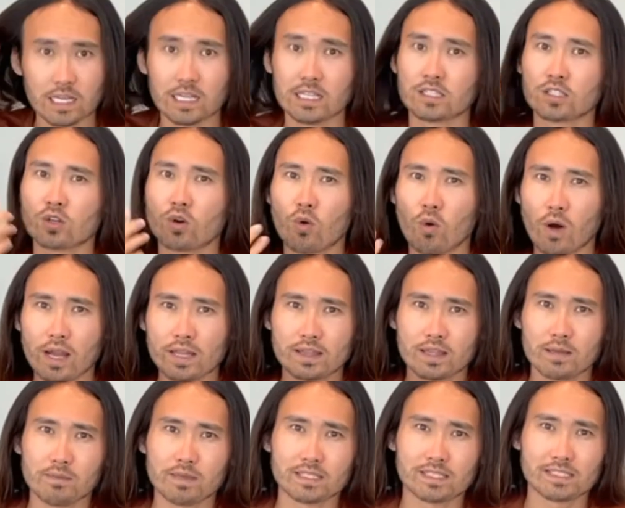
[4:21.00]
it's
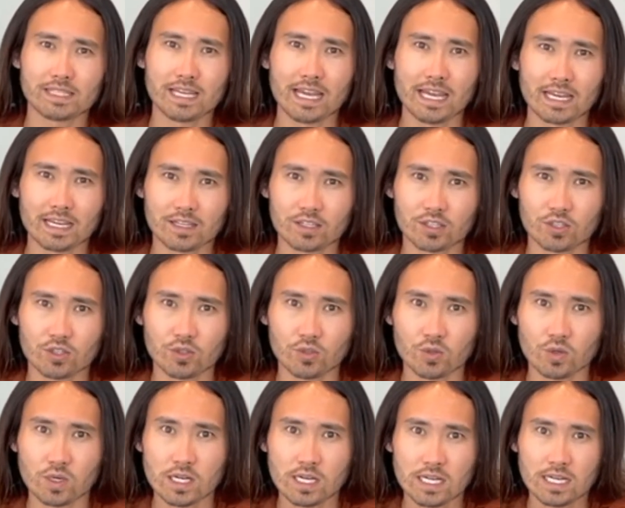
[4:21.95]
quite the mistake
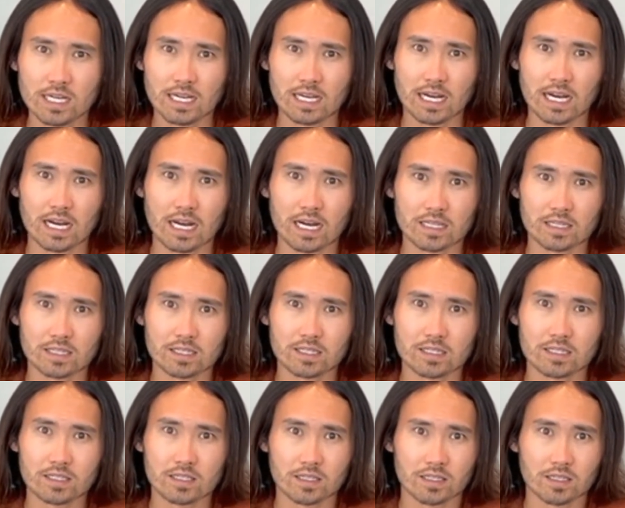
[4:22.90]
to. Uh,
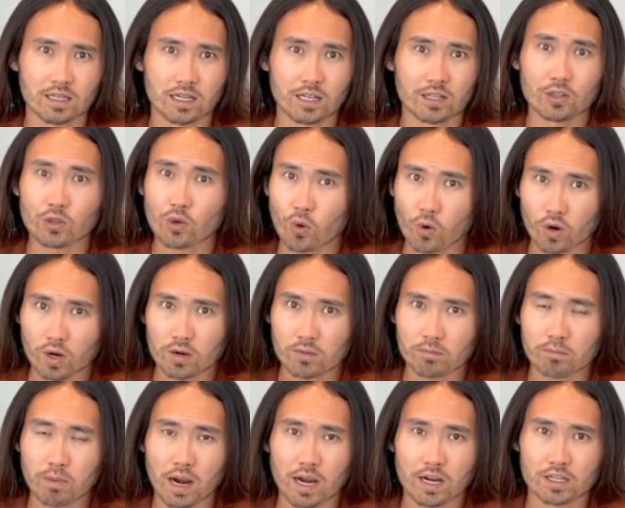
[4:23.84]
to ignore
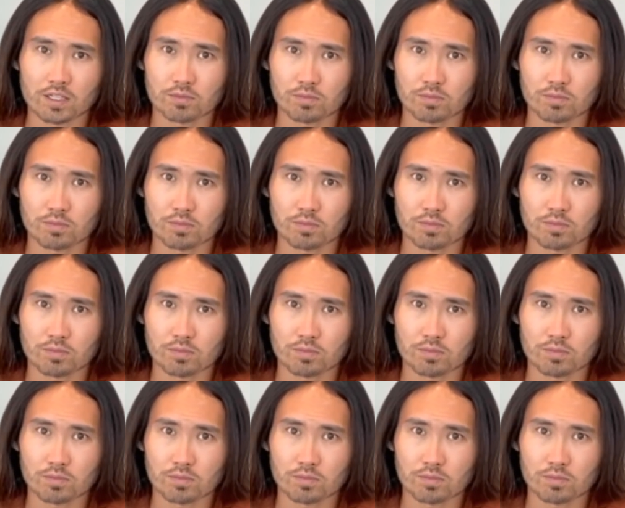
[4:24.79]
buyers